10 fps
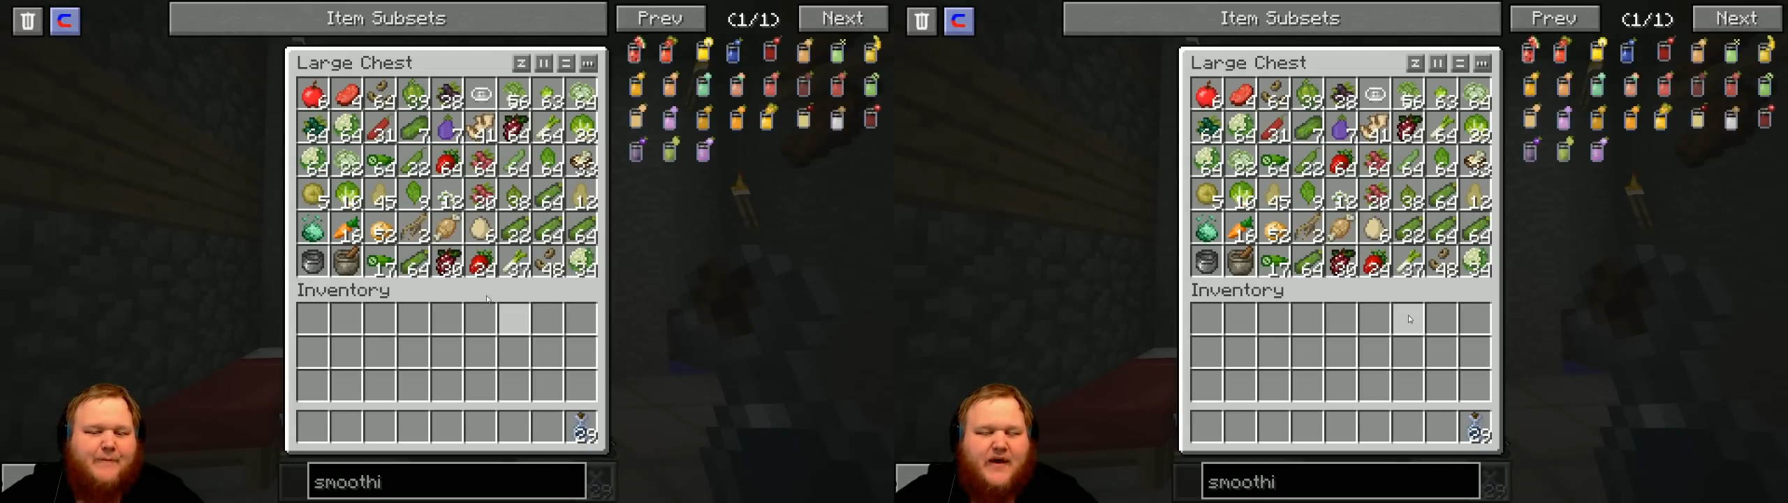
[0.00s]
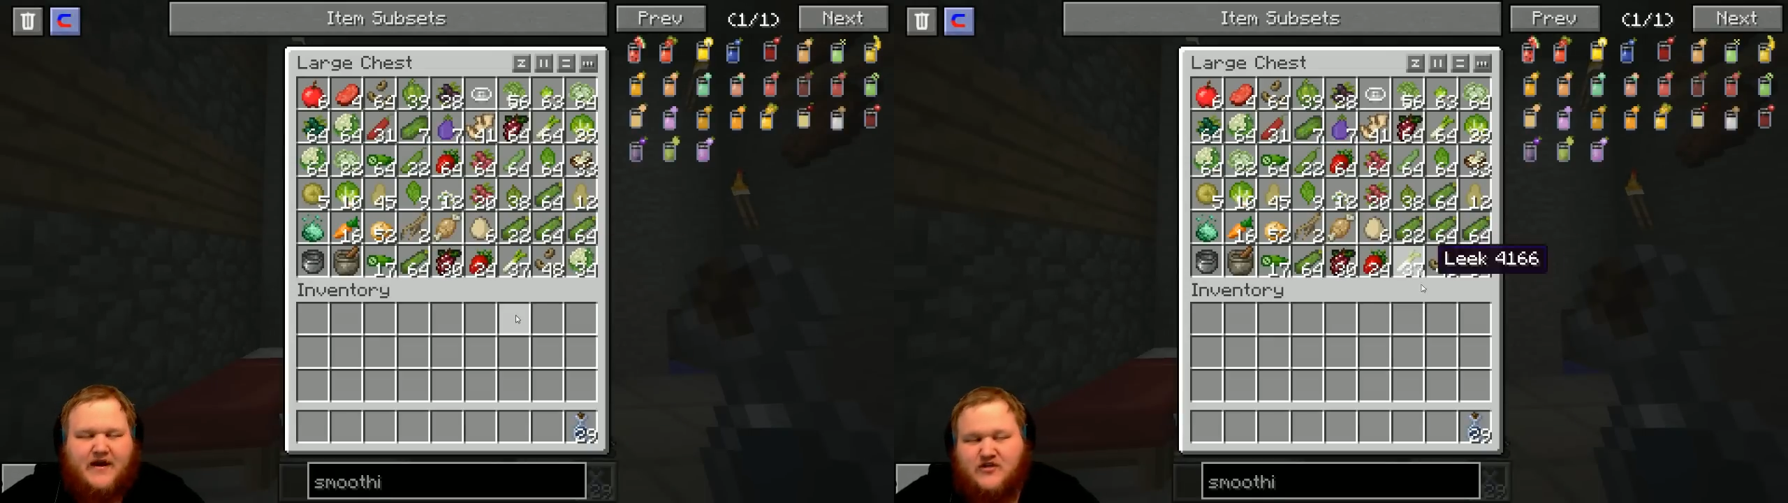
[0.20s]

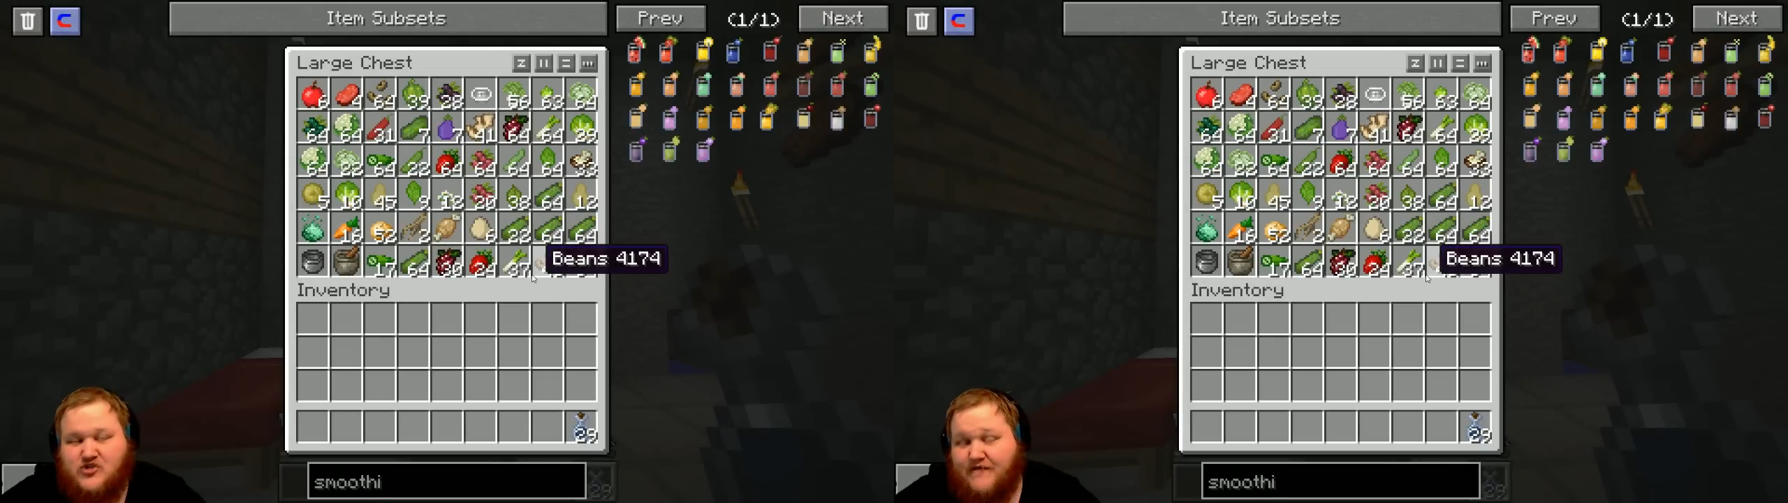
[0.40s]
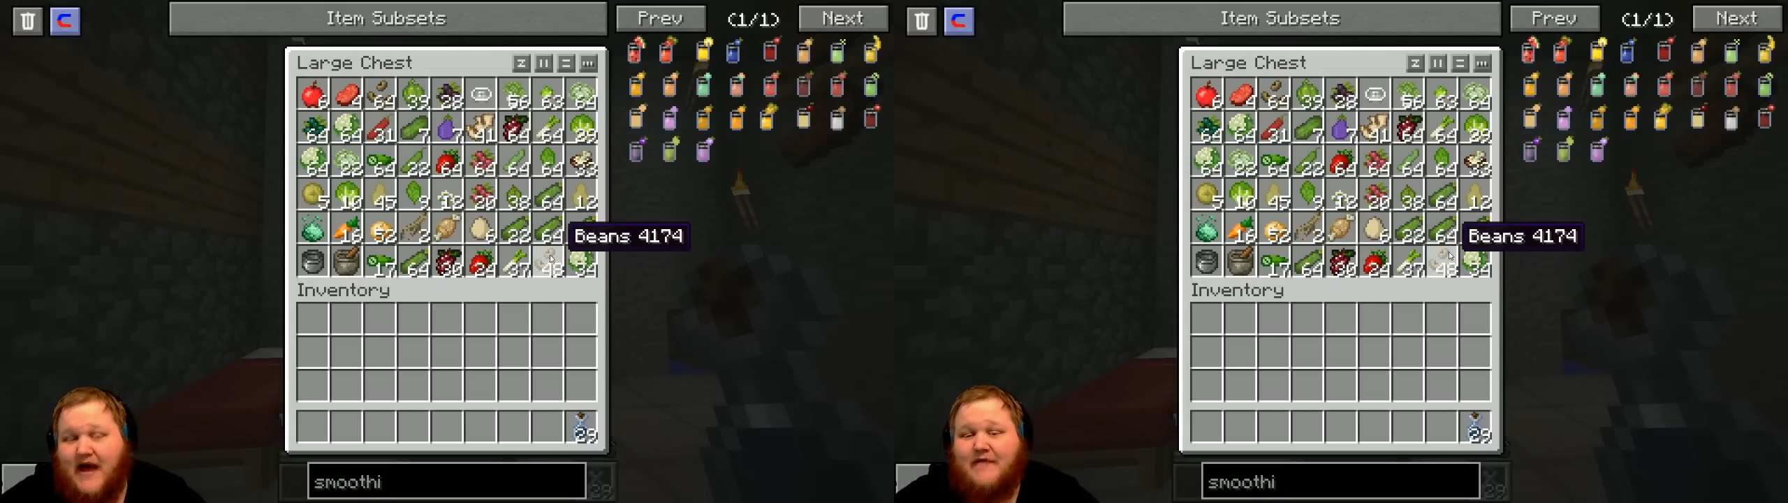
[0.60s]
but in a
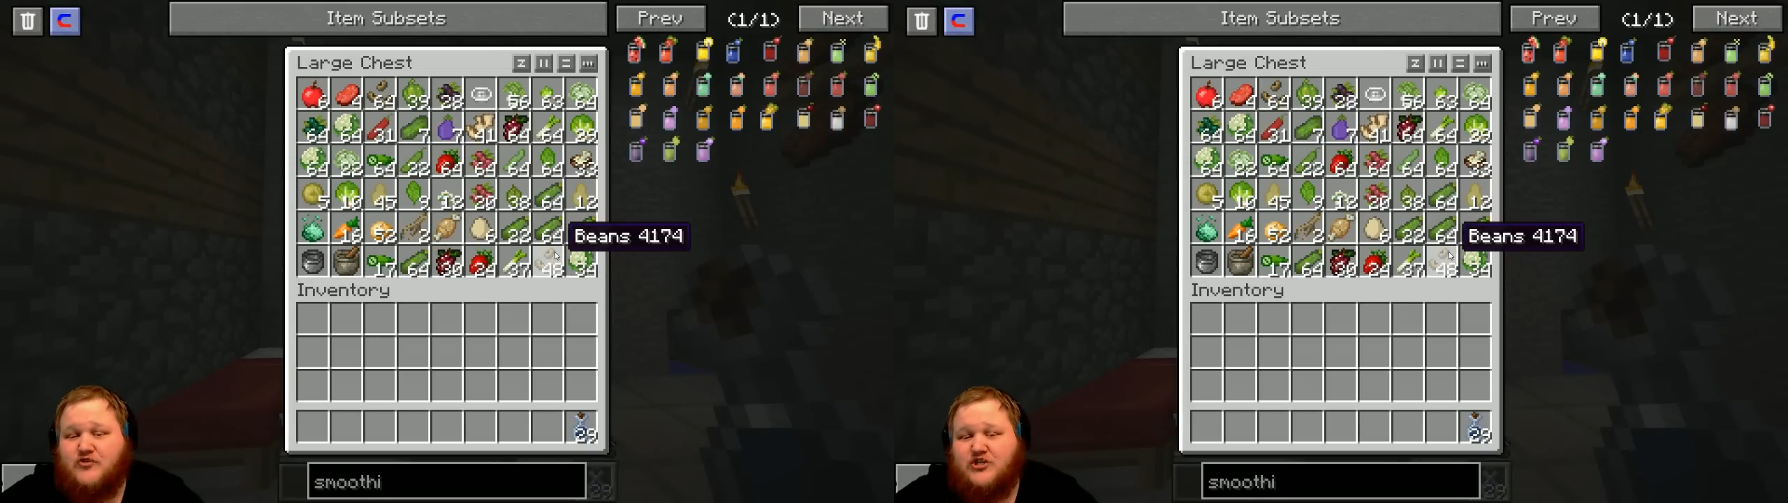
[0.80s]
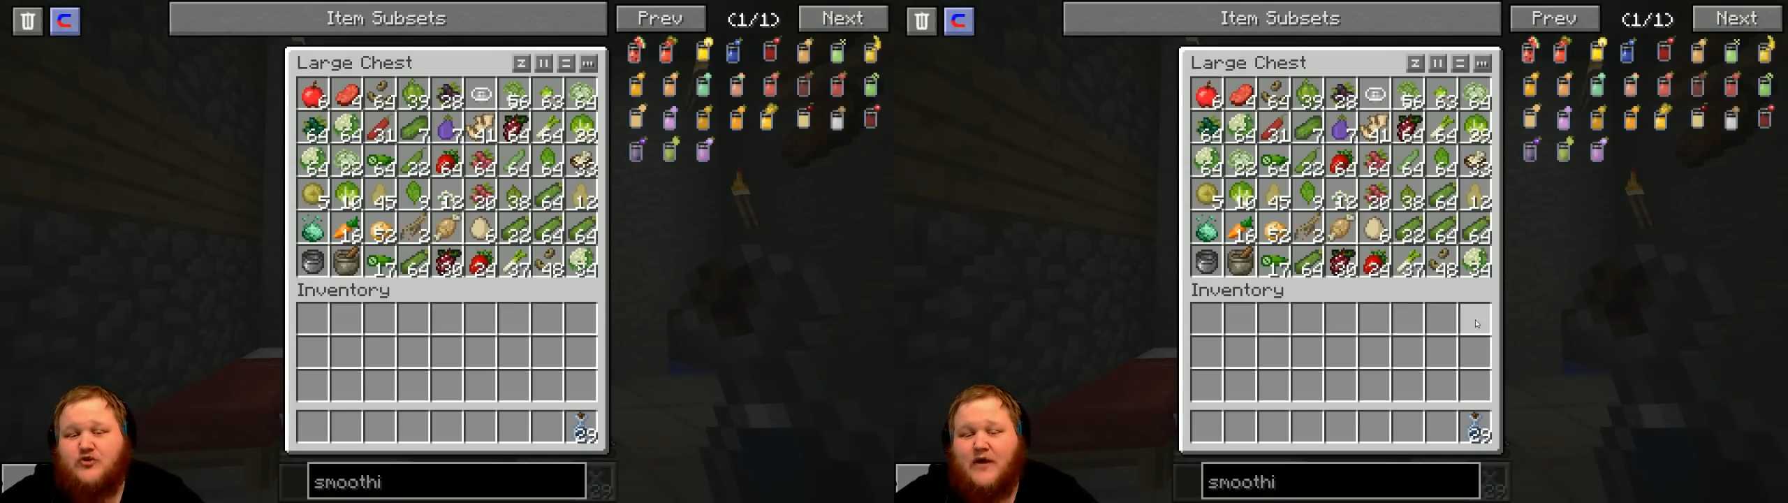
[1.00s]
survival
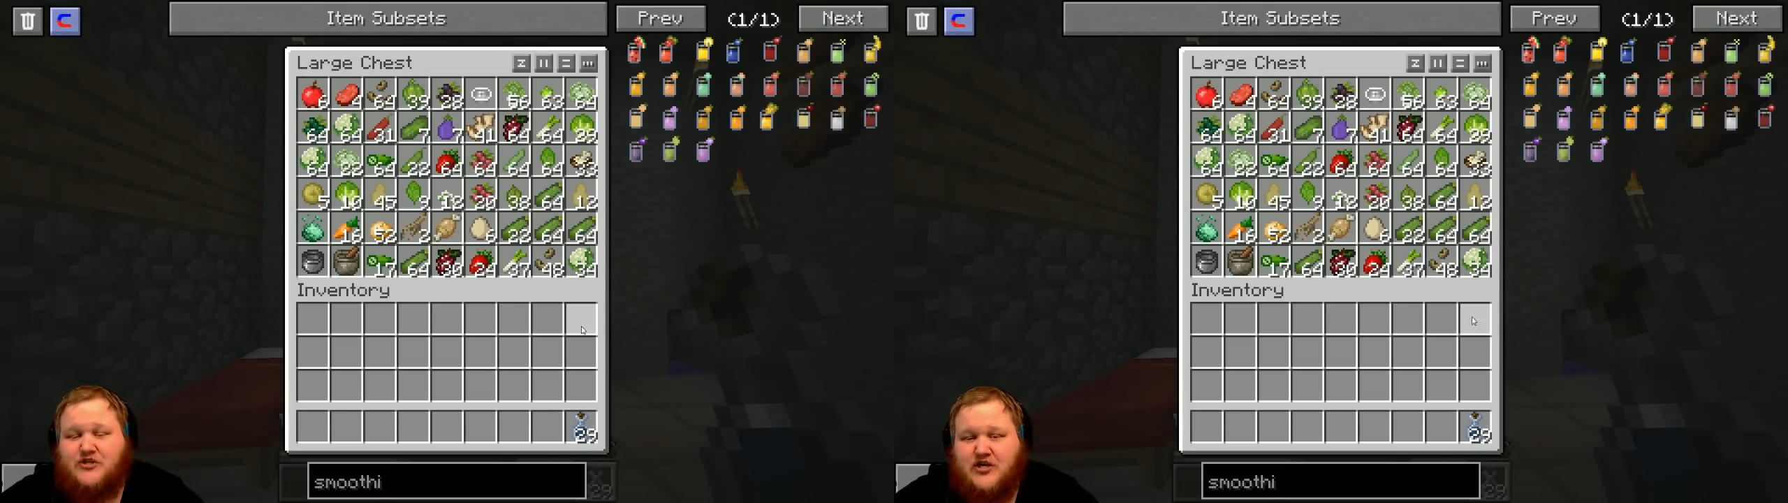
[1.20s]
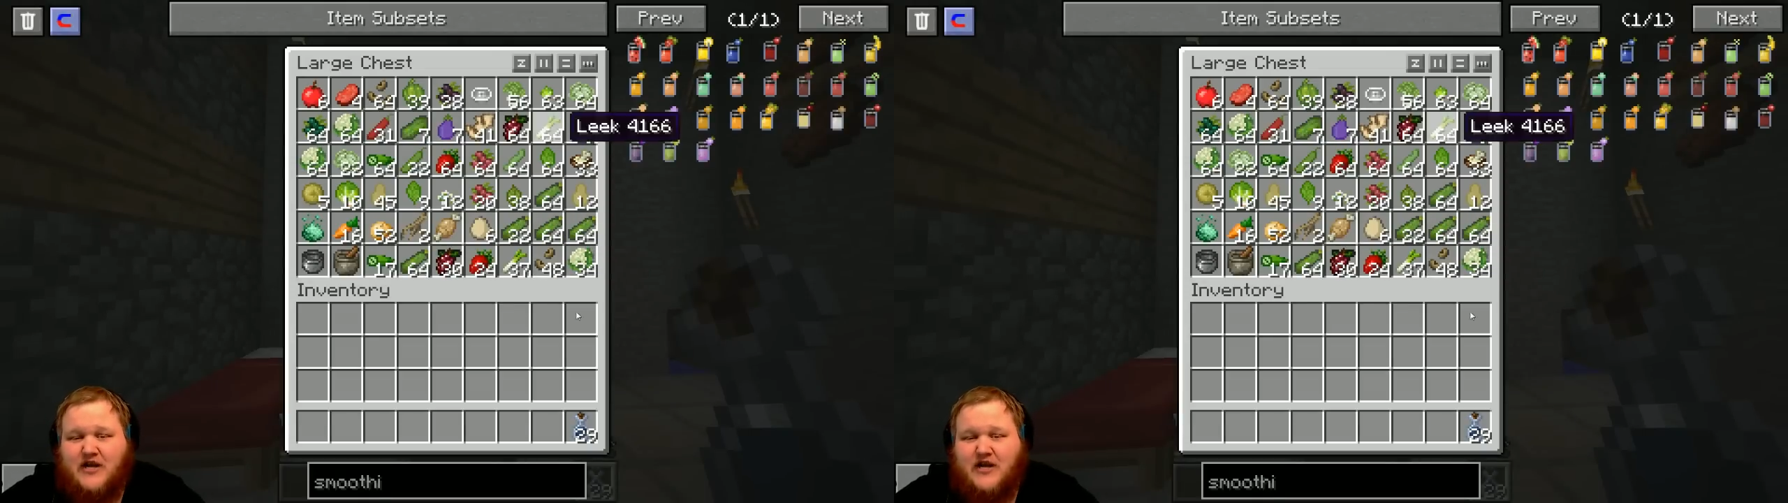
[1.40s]
situation,